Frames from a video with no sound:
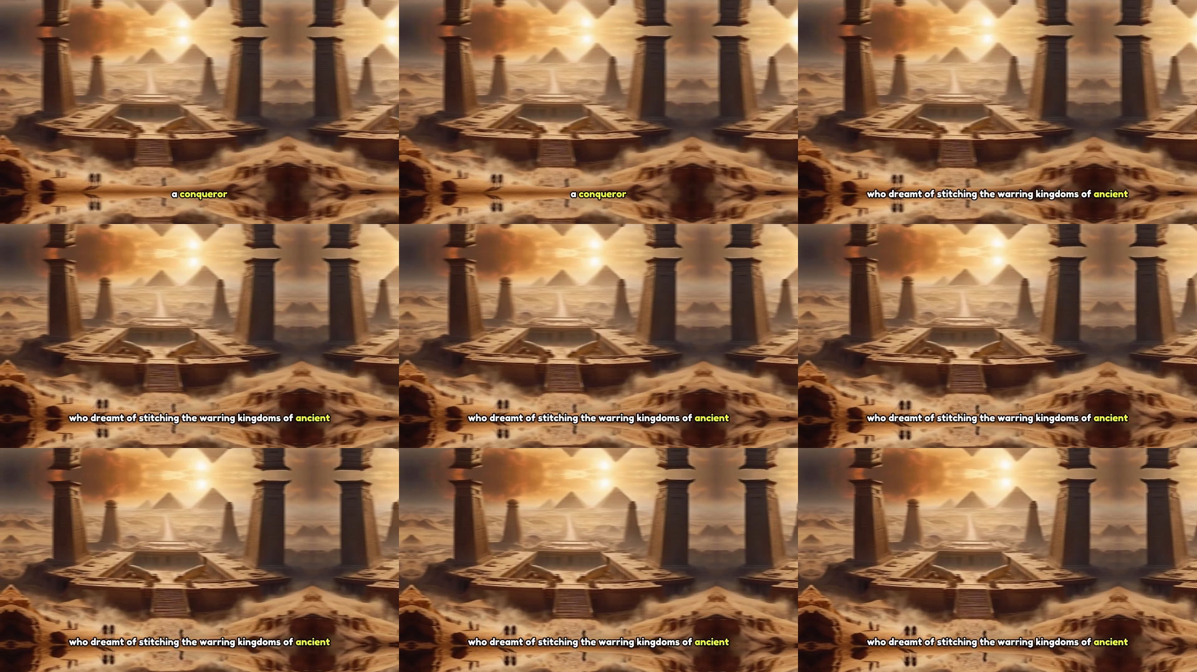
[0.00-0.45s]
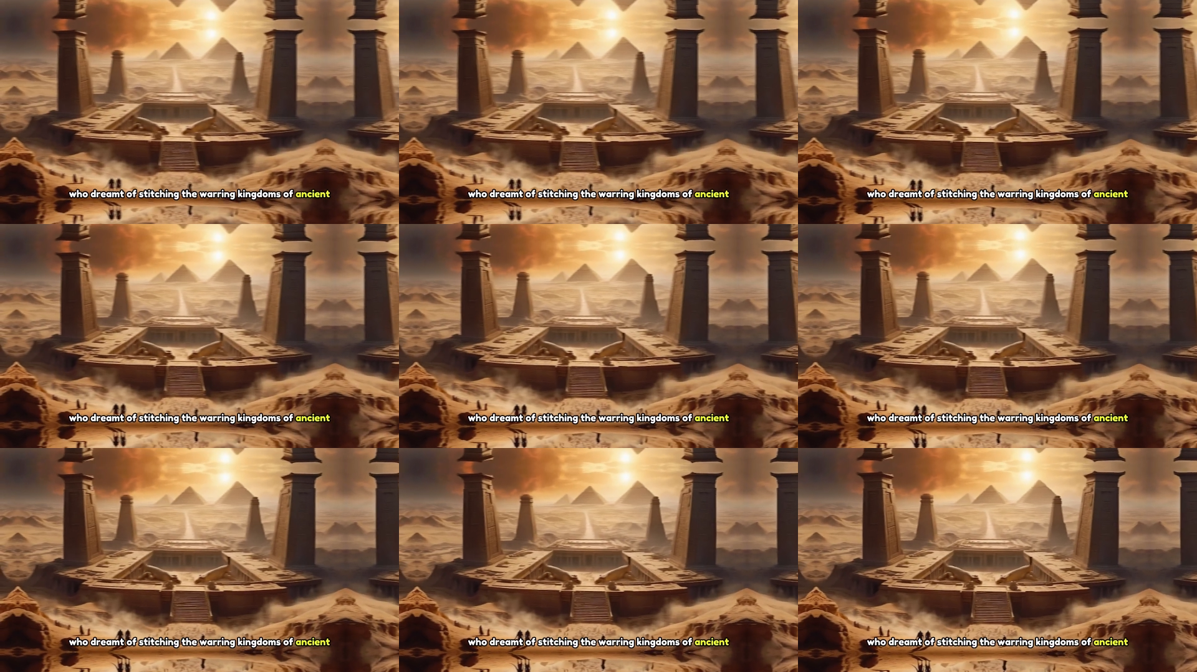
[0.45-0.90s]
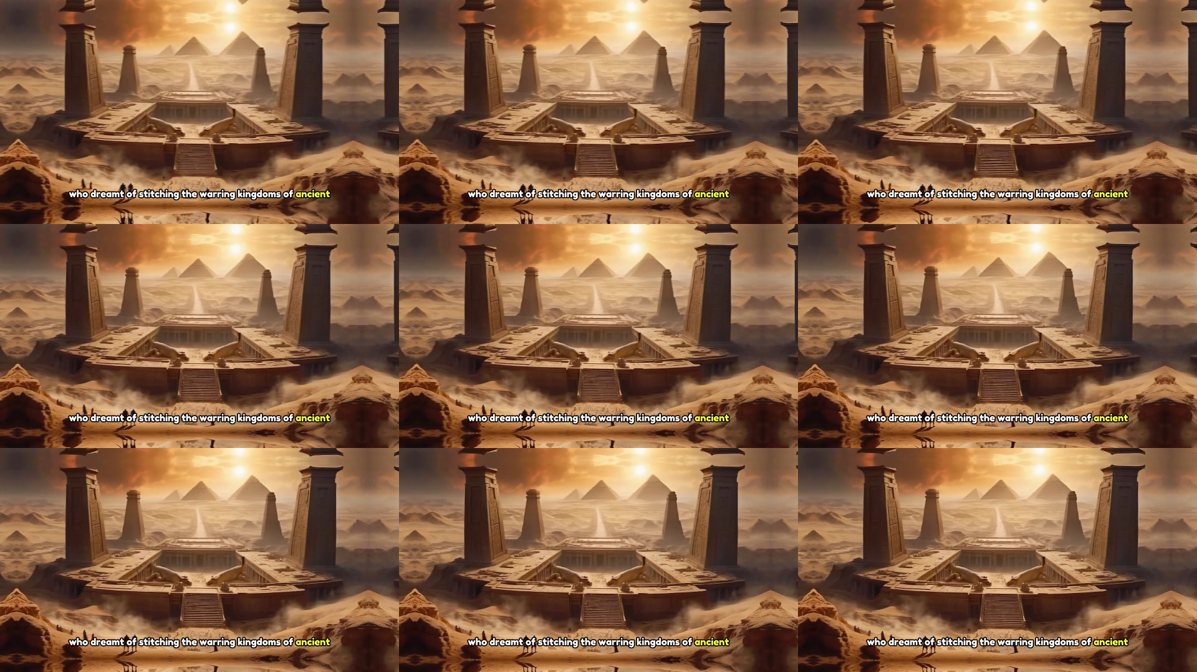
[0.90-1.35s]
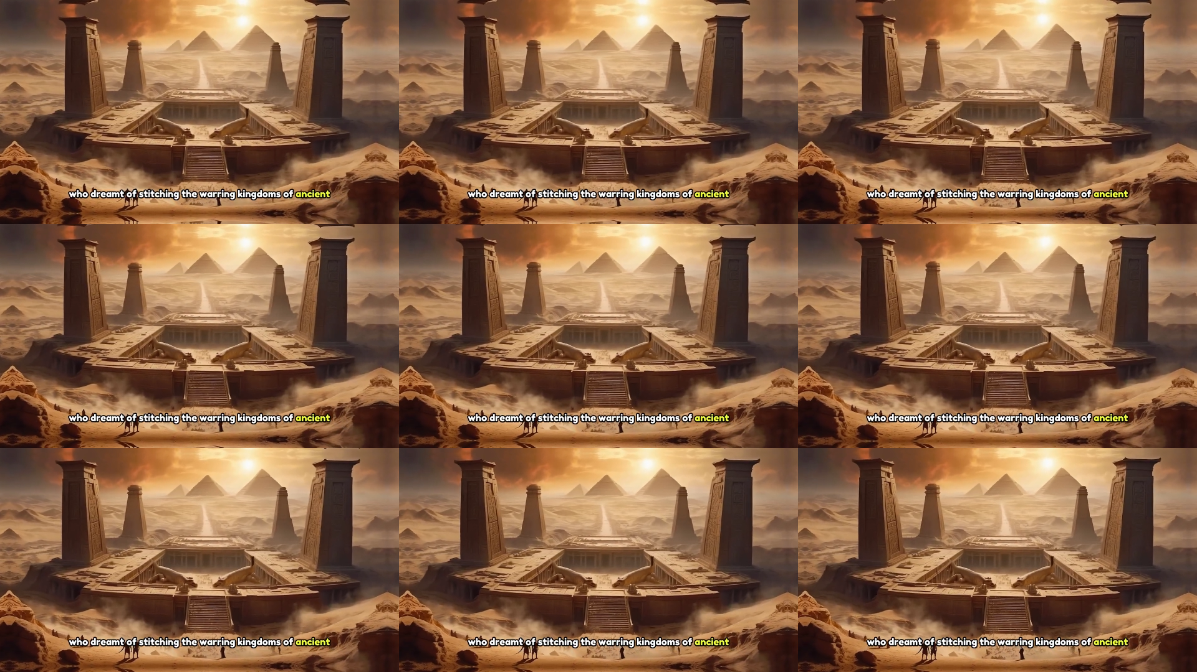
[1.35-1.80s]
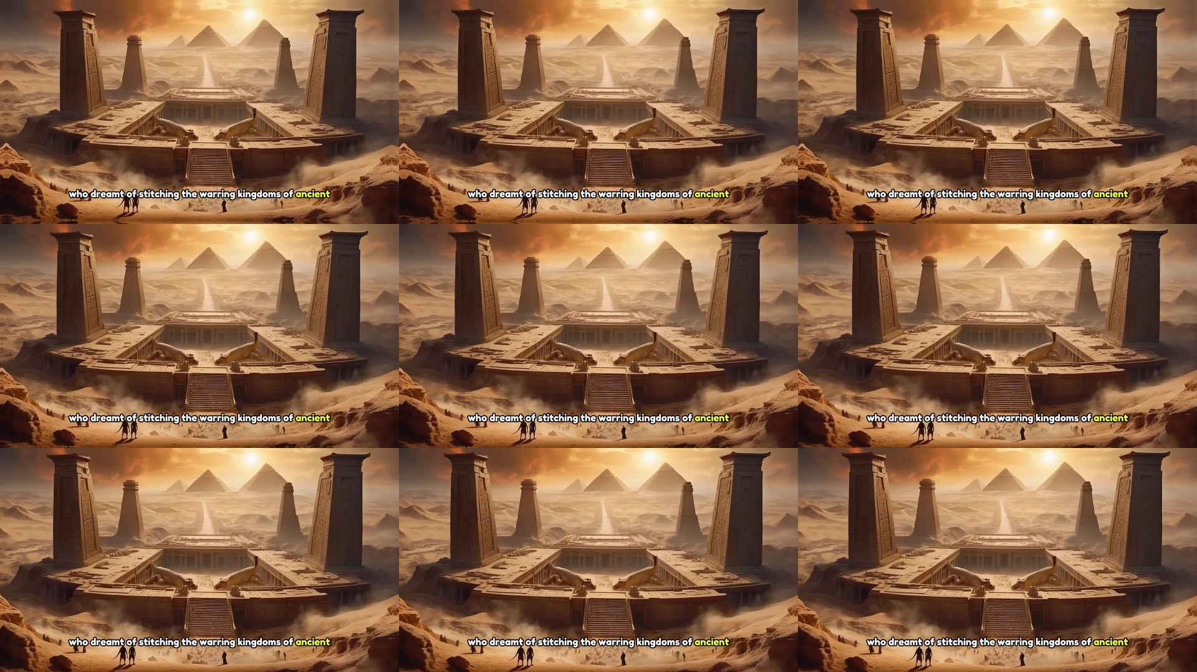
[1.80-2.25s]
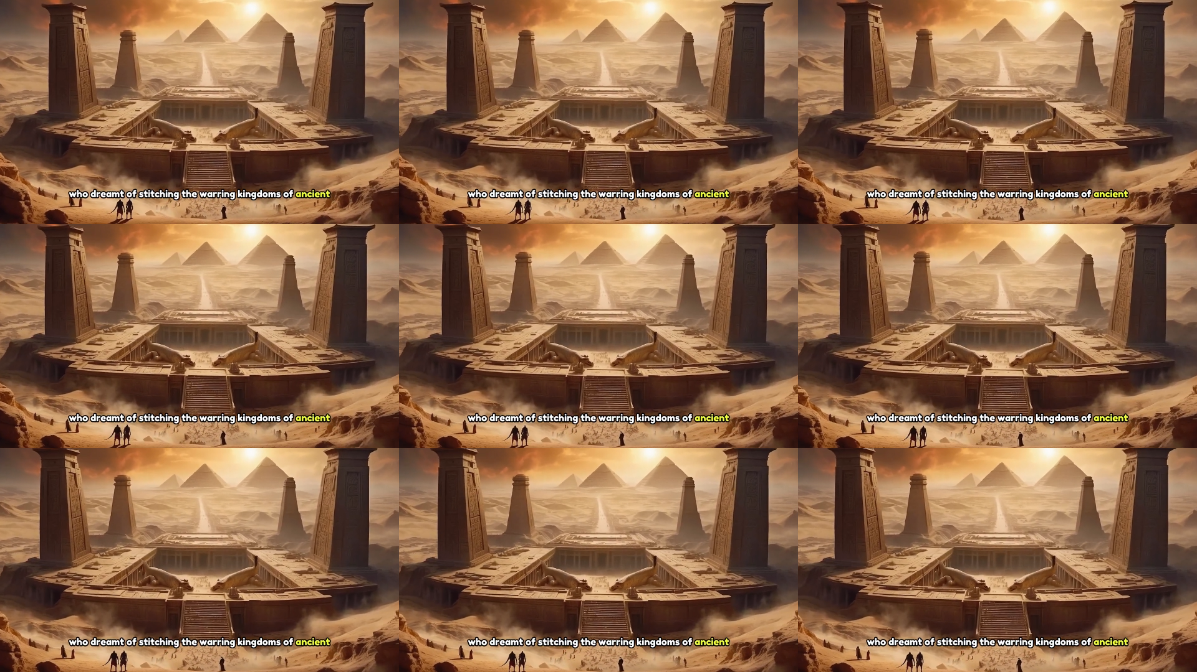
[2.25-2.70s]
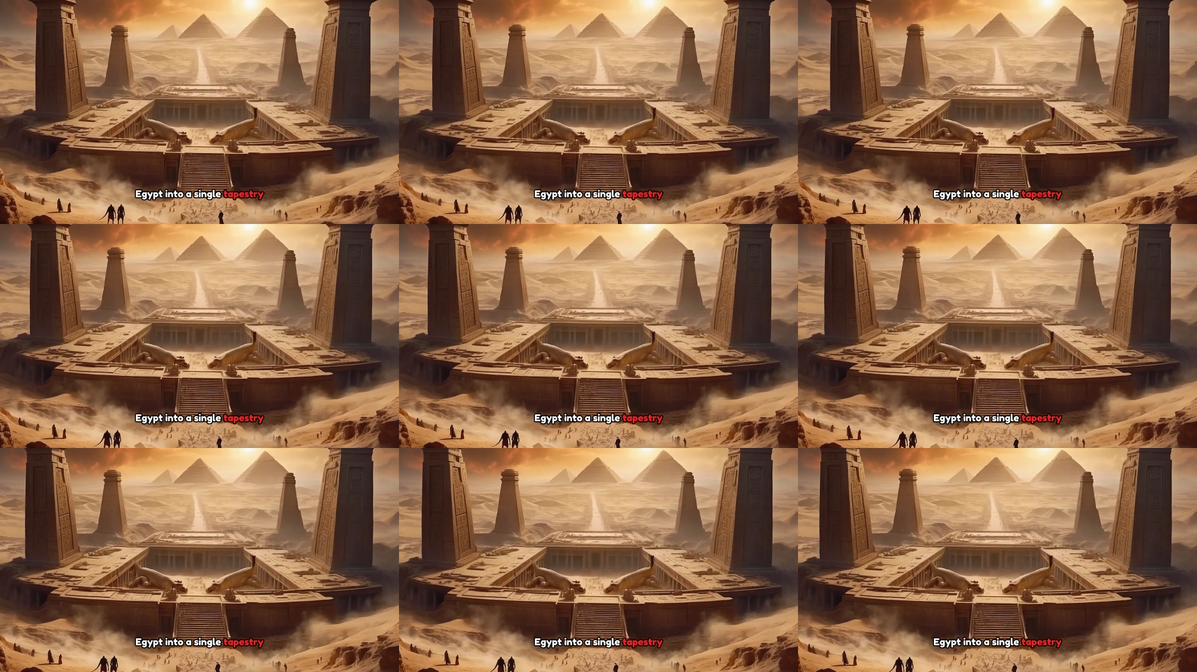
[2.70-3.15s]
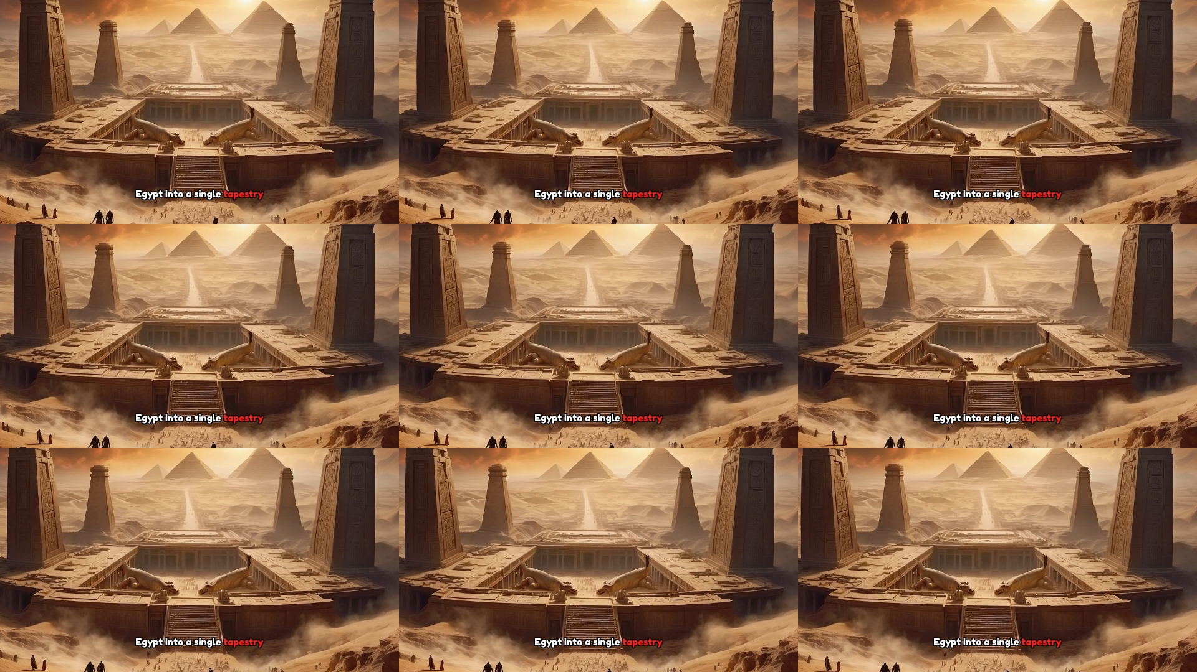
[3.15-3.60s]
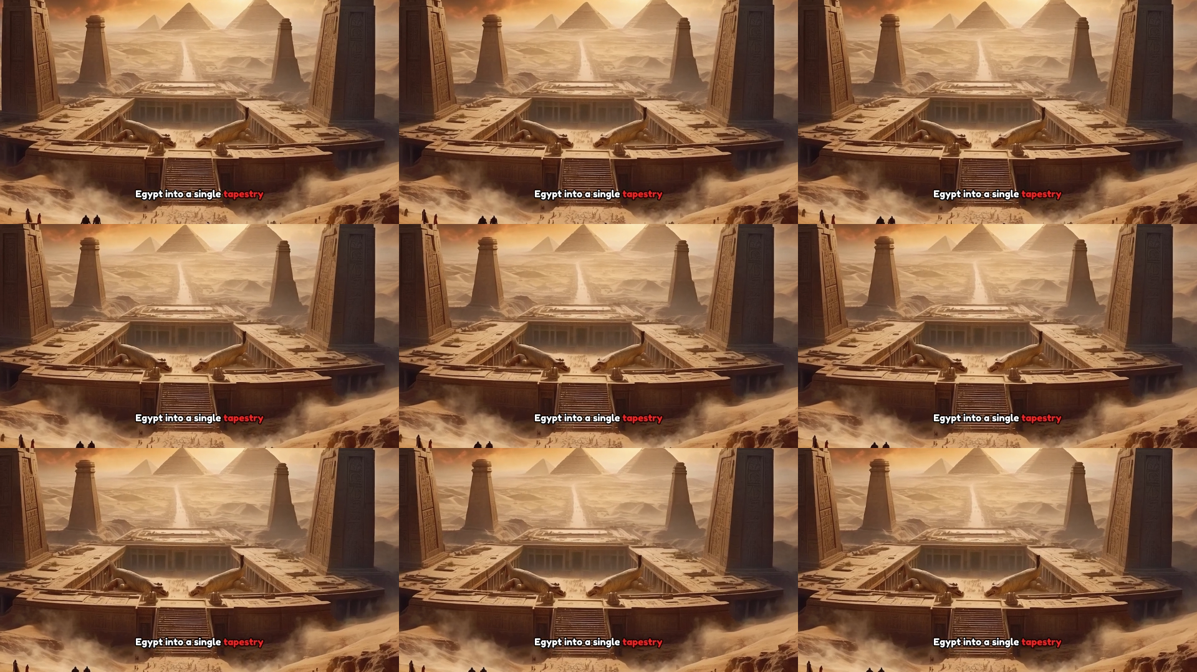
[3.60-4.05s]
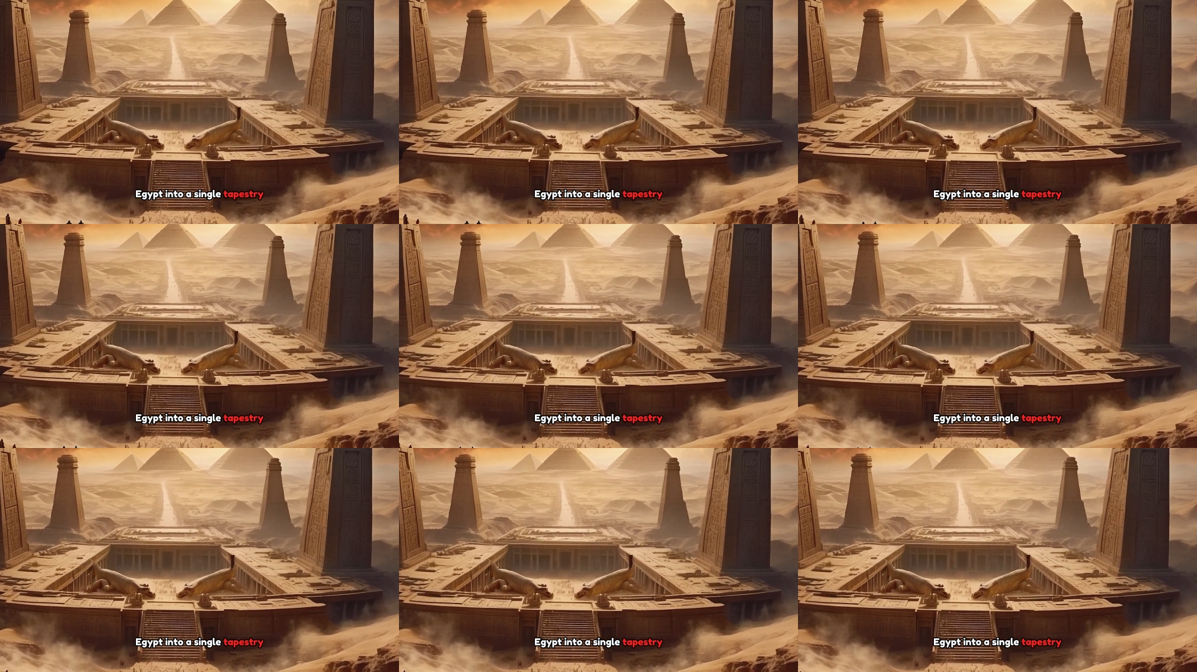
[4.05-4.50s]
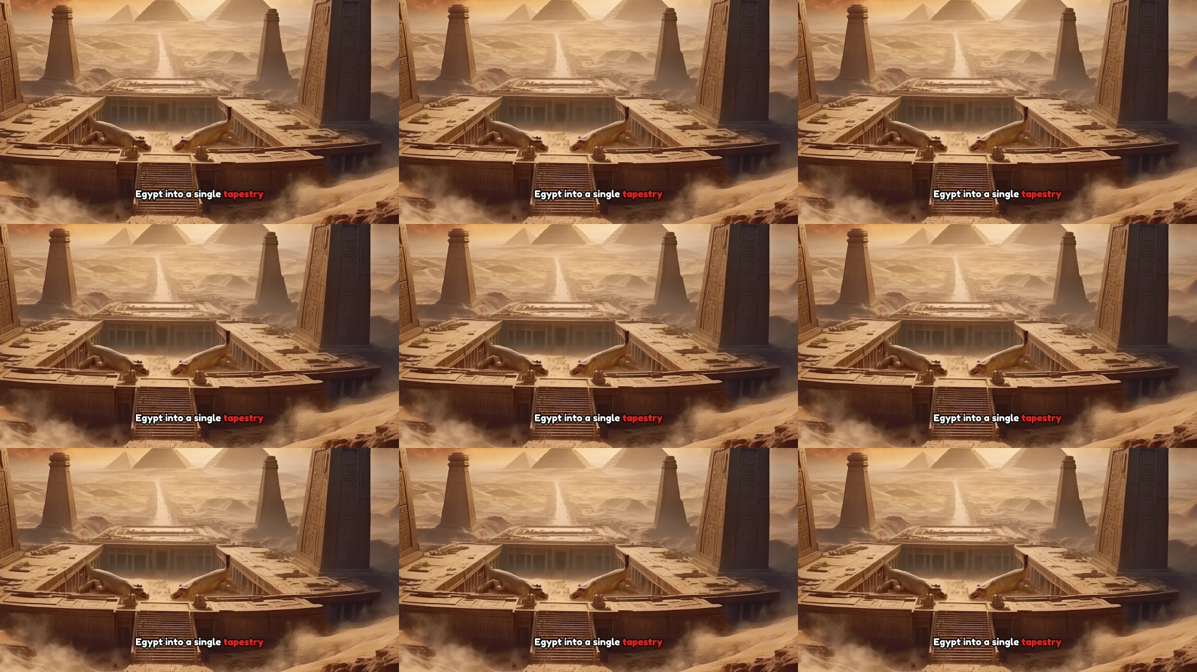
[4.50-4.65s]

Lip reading: (no speaker visible)